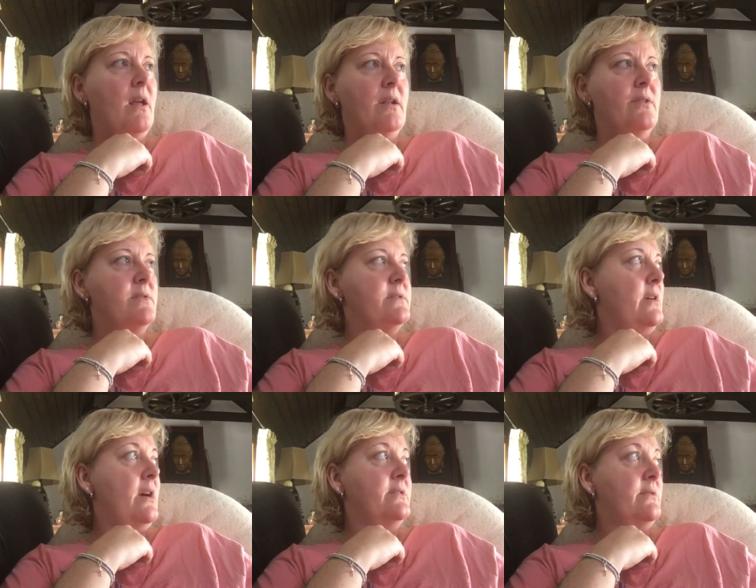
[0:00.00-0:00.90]
And I was
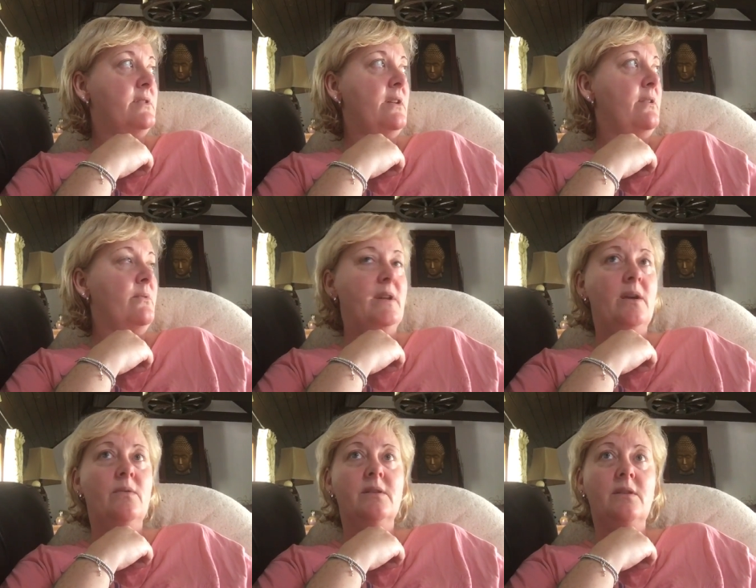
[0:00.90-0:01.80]
like, I don't know what the
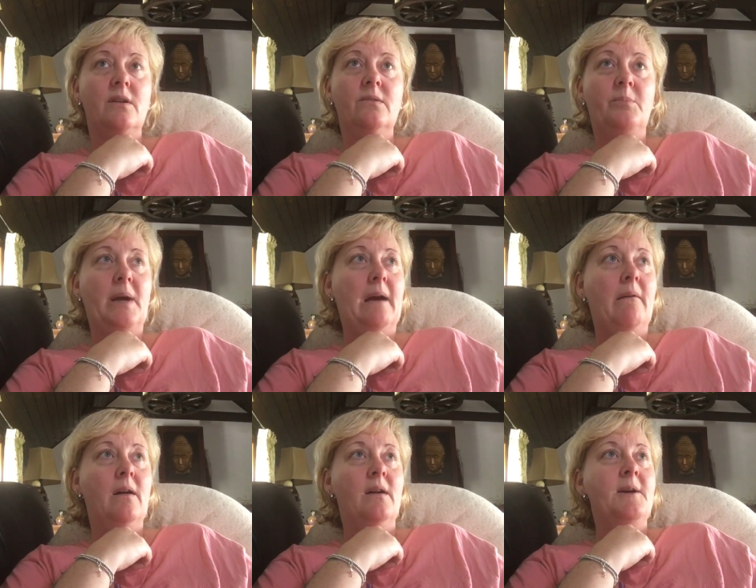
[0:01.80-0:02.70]
hell they're going on about.